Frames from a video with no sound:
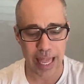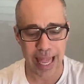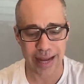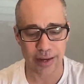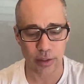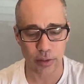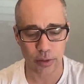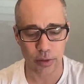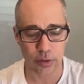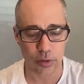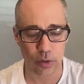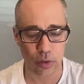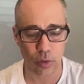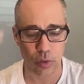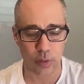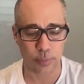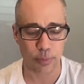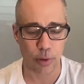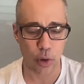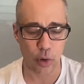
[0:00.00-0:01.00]
analytical,
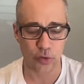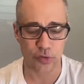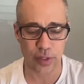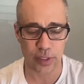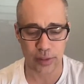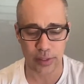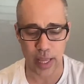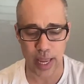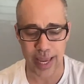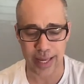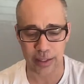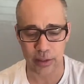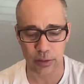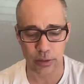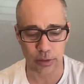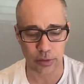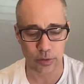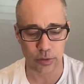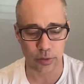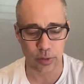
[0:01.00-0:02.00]
or
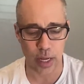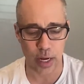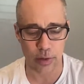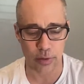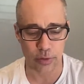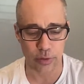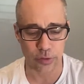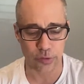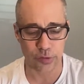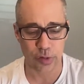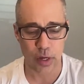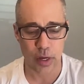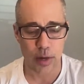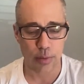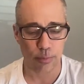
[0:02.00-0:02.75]
post-analytical errors.